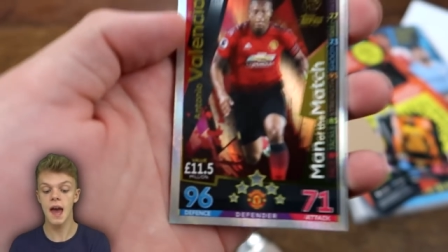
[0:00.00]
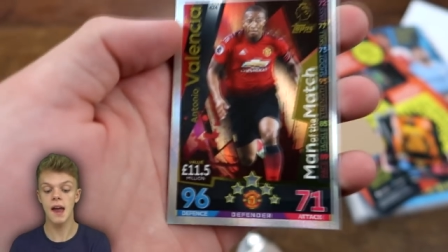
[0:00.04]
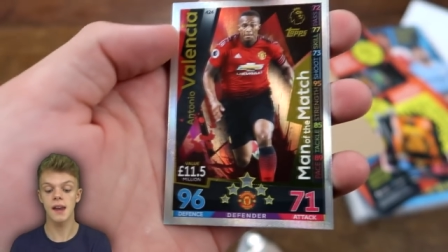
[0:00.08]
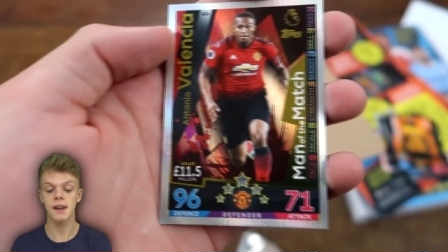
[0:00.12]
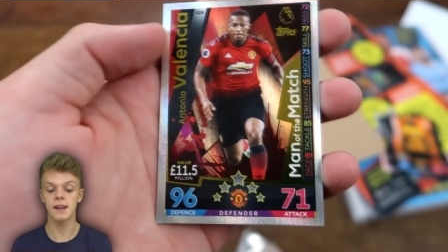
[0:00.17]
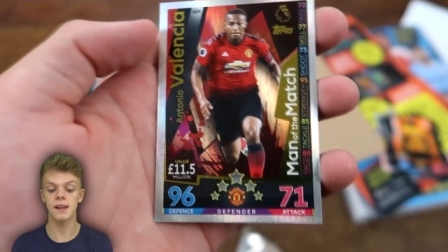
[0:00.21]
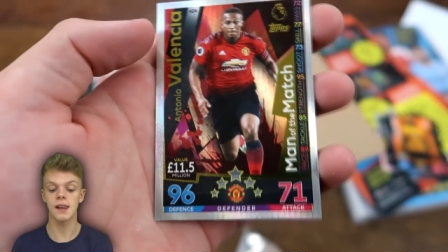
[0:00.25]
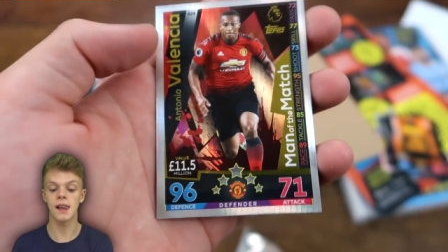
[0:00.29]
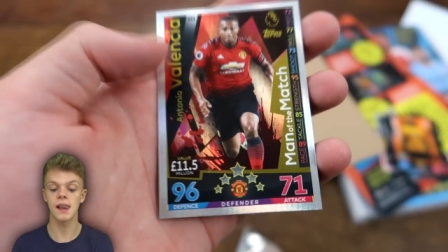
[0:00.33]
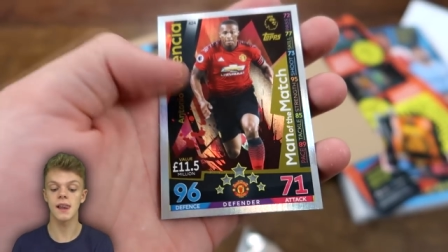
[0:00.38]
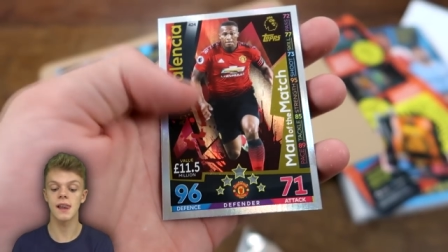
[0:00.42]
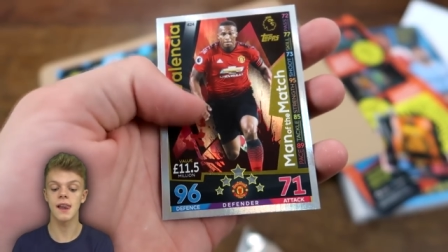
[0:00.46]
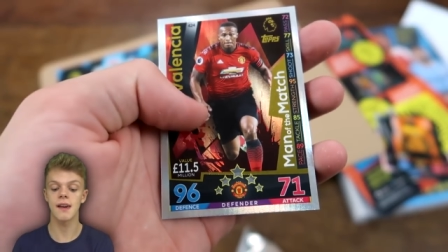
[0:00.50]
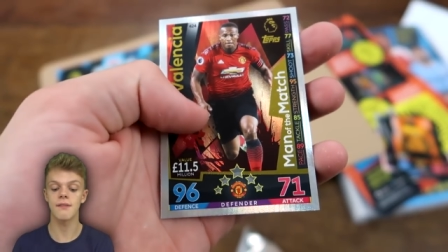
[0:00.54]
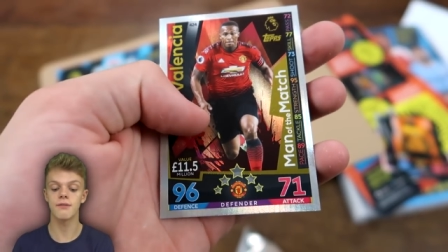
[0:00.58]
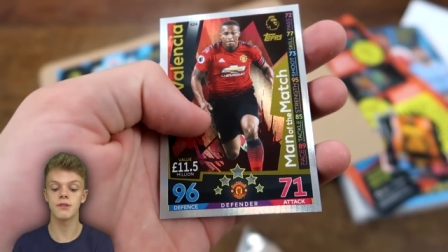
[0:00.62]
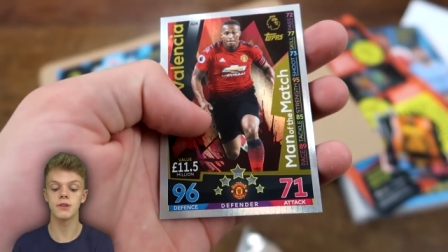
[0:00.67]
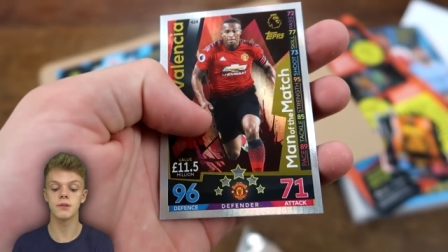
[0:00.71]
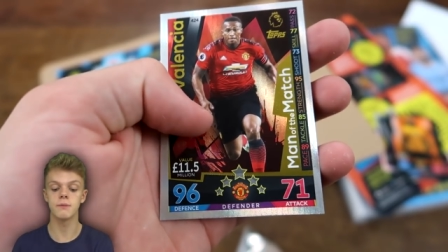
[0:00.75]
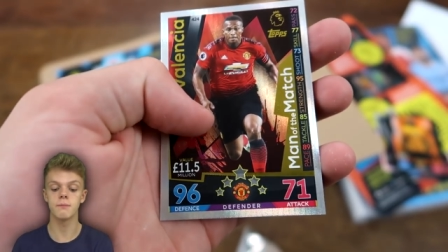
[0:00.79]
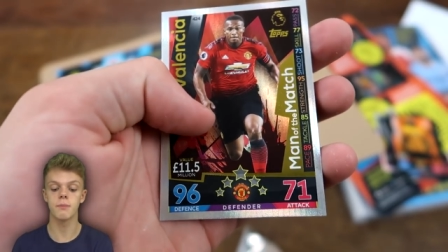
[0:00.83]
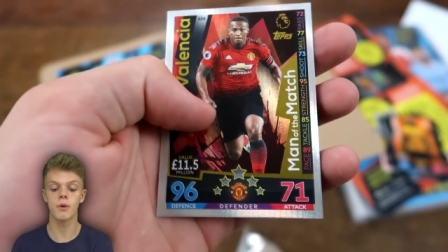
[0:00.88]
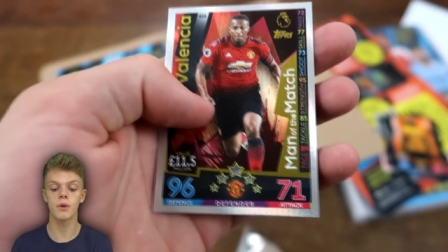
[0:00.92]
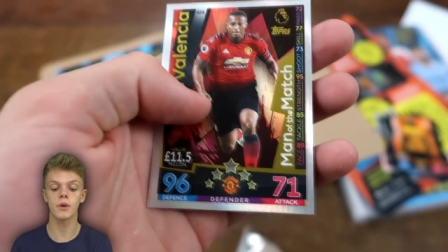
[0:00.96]
and an
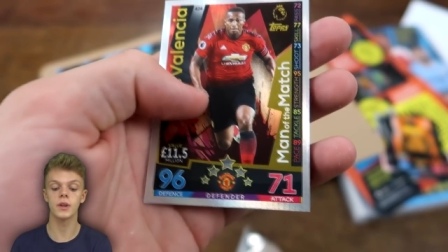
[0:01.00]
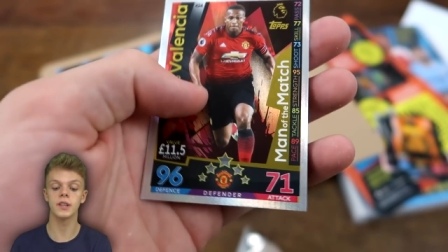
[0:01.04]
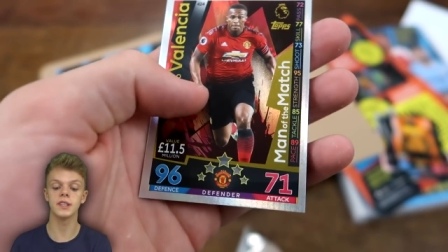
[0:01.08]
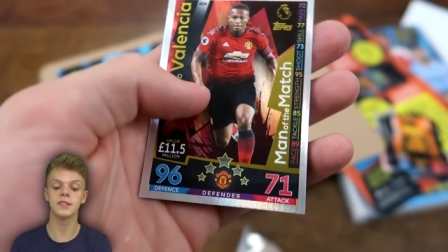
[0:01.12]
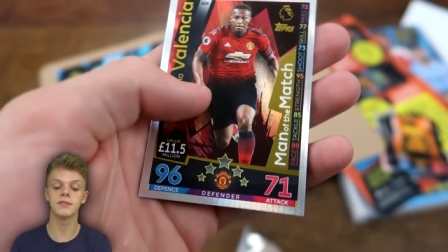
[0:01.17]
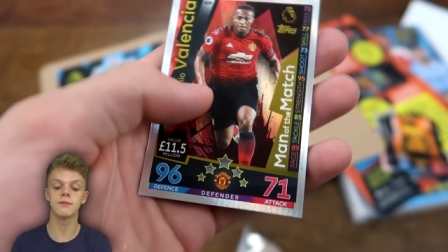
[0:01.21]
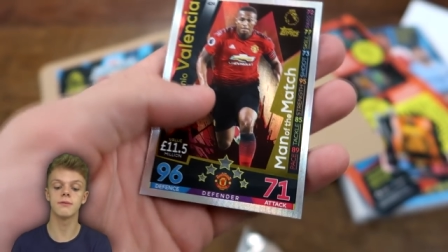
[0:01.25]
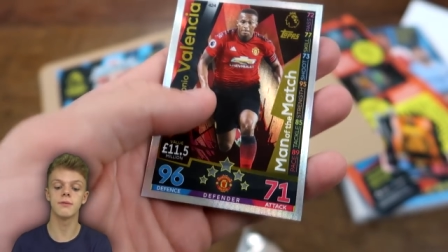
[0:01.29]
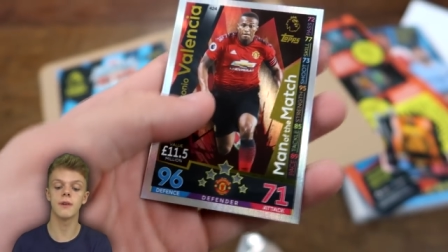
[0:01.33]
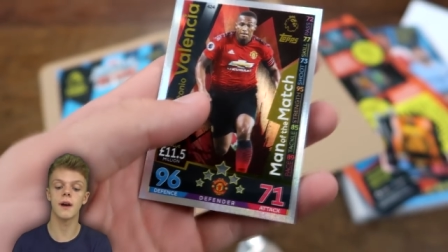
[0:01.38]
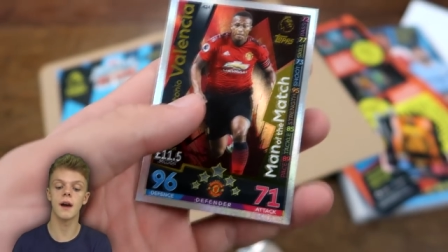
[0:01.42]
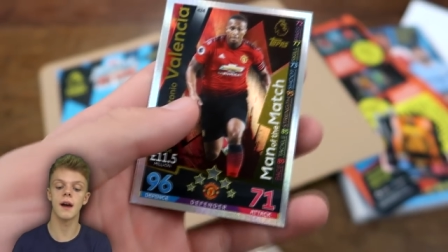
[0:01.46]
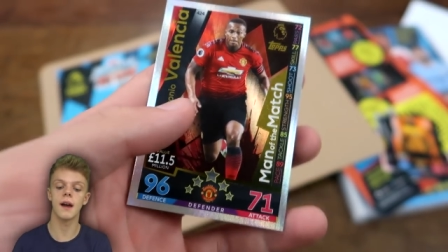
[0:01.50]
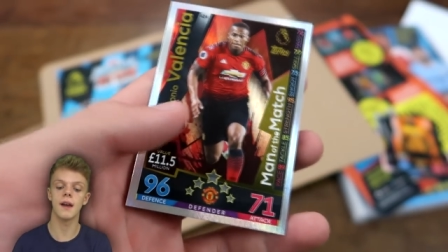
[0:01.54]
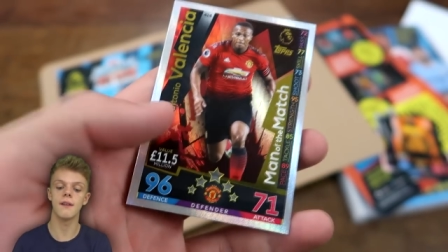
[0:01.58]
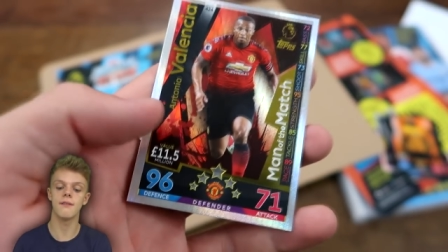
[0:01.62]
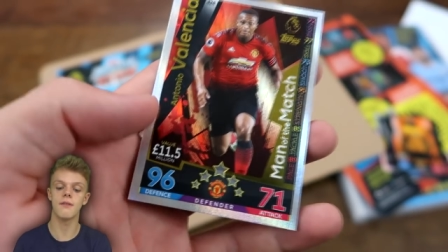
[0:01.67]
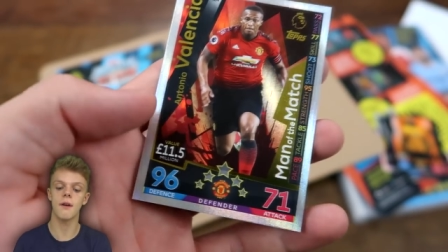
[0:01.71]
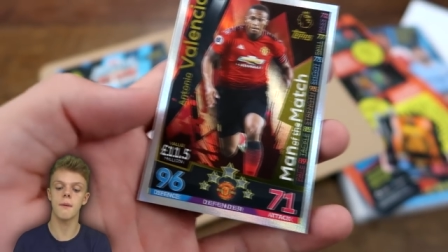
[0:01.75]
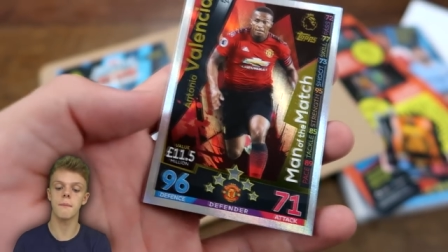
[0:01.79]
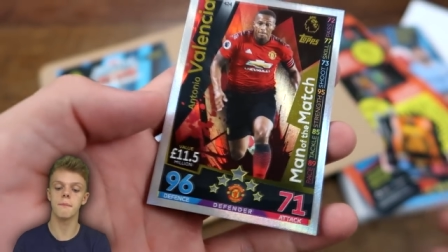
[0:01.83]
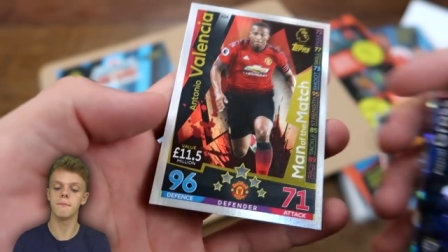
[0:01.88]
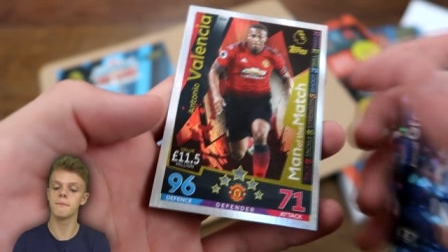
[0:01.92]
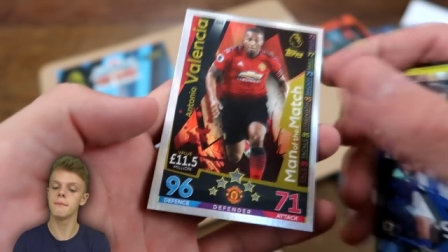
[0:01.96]

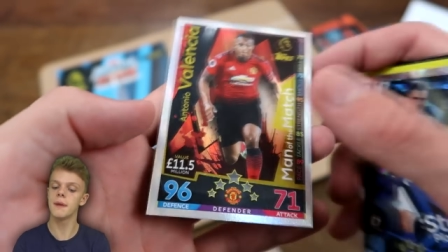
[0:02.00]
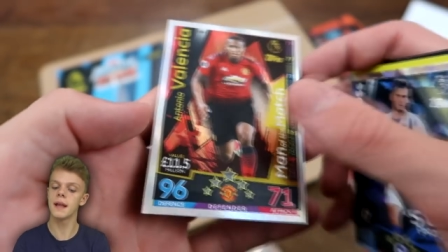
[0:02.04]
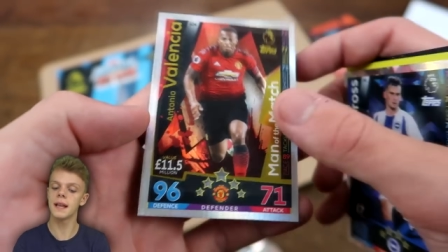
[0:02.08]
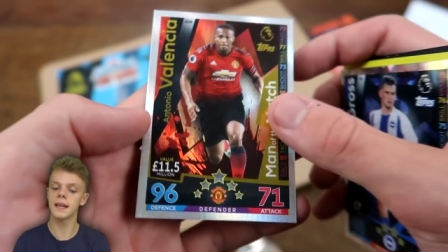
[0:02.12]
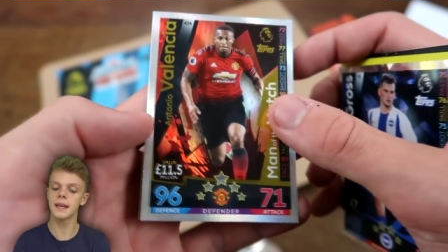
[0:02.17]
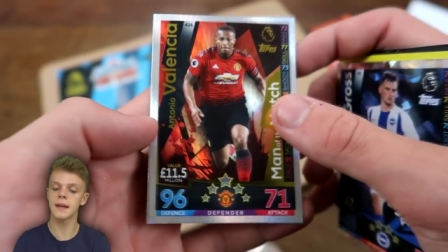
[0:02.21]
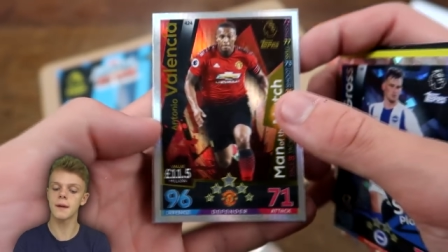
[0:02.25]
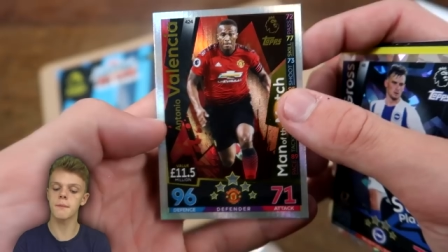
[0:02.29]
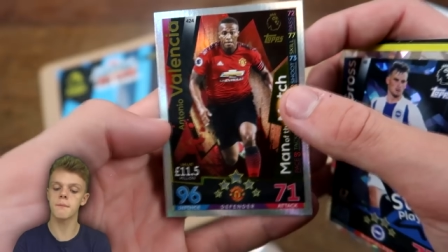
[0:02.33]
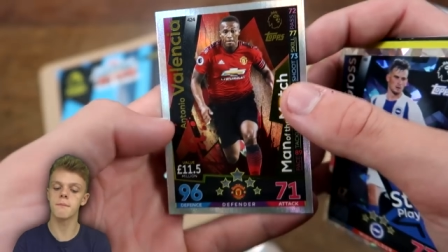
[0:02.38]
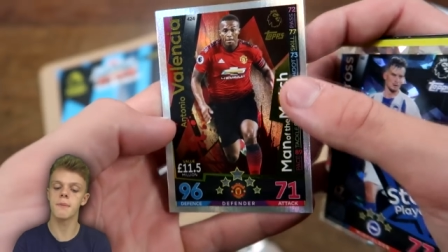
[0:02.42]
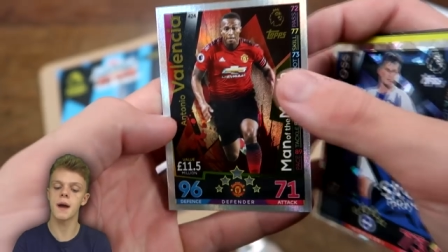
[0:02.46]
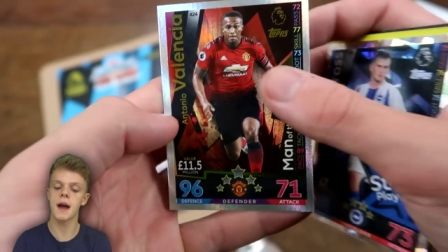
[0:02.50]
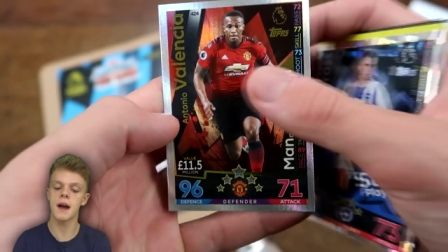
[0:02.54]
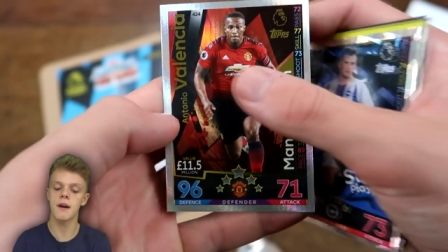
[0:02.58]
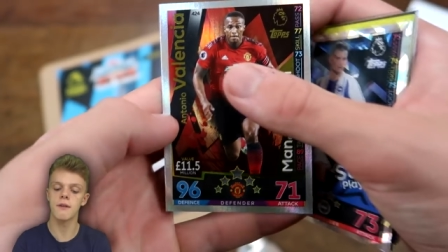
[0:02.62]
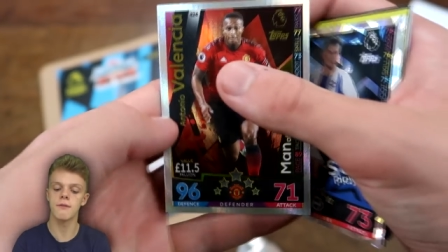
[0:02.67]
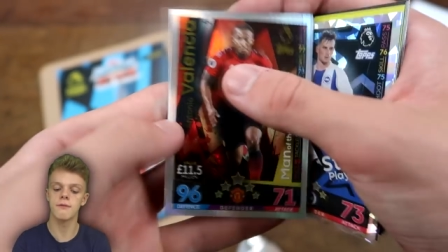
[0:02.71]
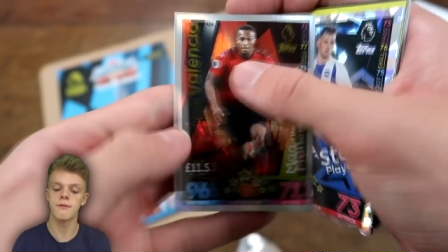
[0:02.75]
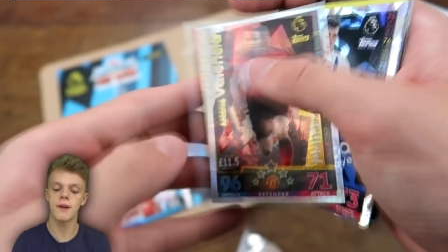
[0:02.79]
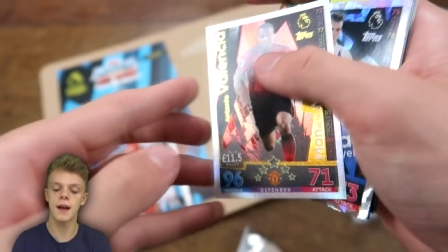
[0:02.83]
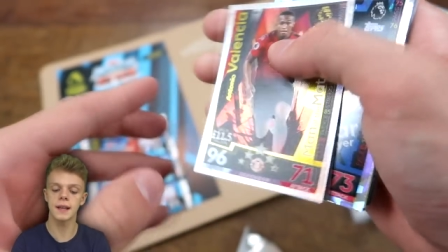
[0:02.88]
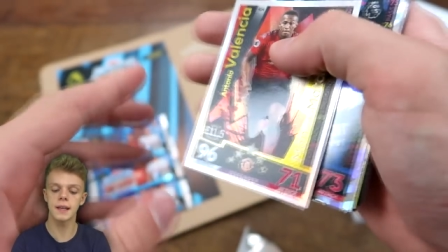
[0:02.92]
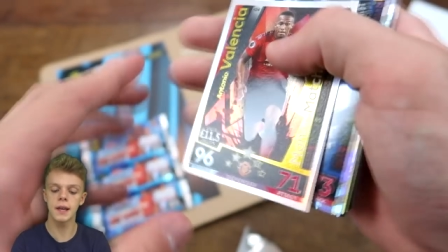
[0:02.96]
£11.5 million
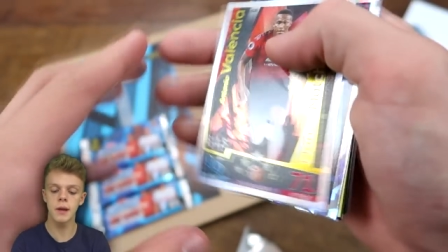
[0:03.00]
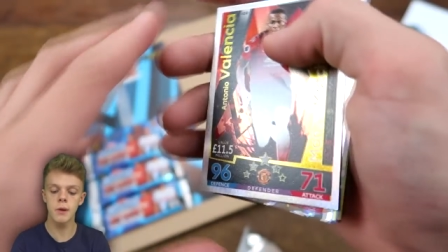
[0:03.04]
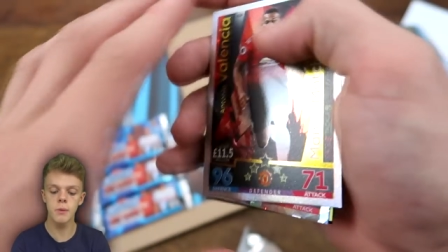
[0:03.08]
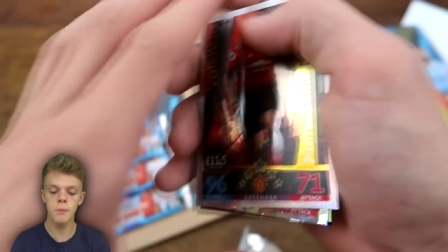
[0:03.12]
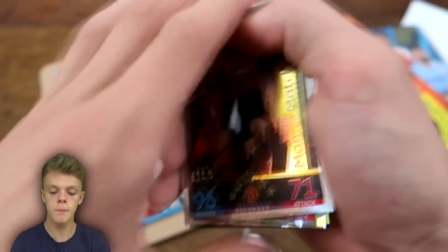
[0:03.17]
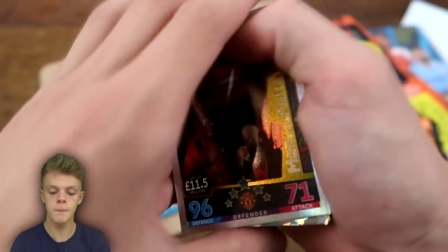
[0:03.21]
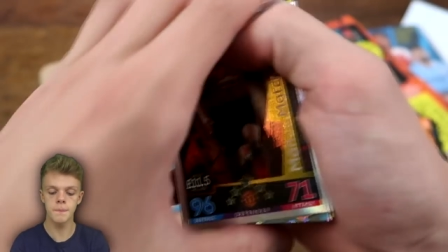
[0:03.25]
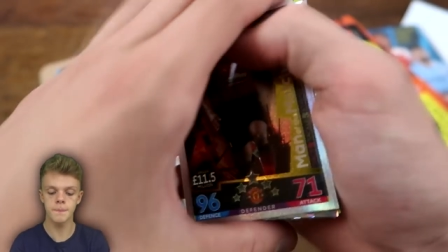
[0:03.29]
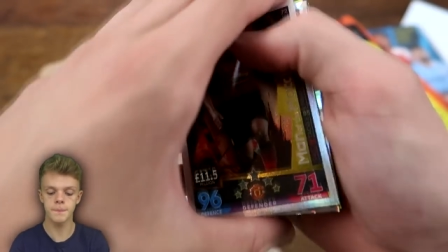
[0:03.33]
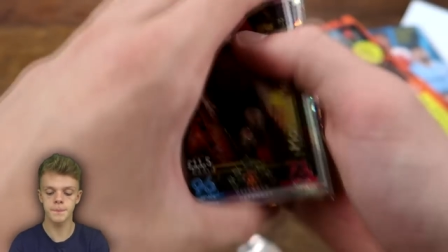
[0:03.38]
value.